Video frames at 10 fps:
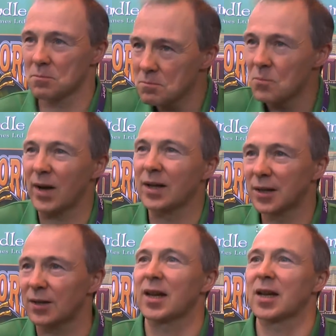bring
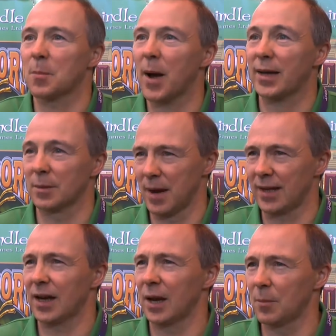Codinca back and make
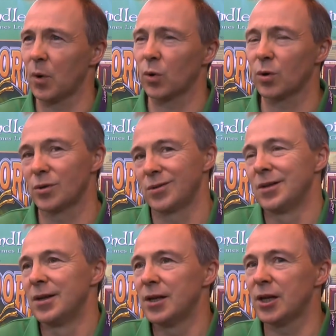it a little
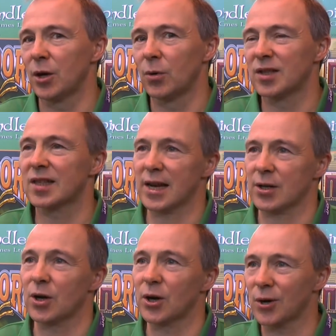more, you know,
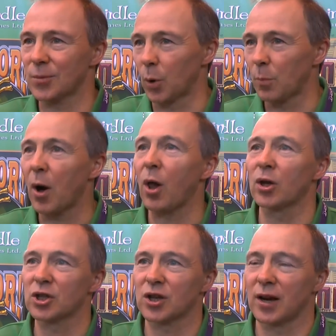slicker, more
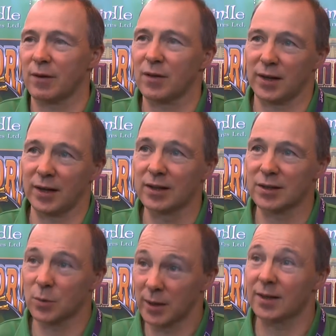polished and everything else.
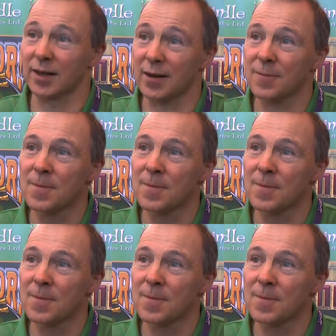So we did that.